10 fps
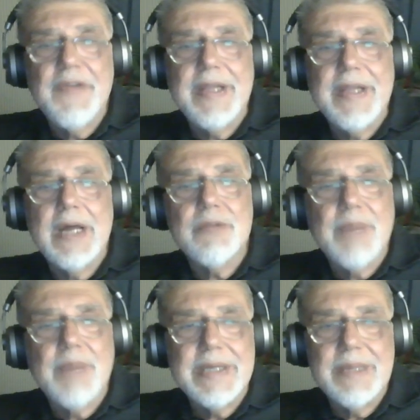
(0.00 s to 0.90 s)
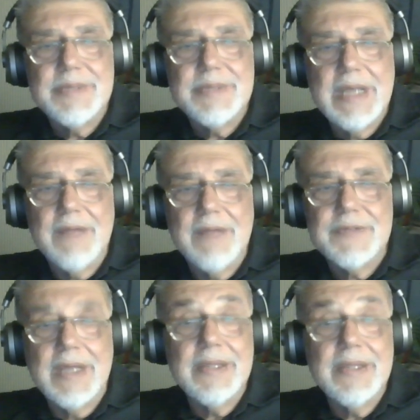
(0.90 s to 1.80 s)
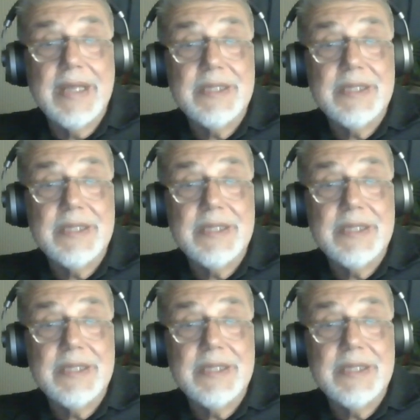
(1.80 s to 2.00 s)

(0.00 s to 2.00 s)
out by themselves, unlike the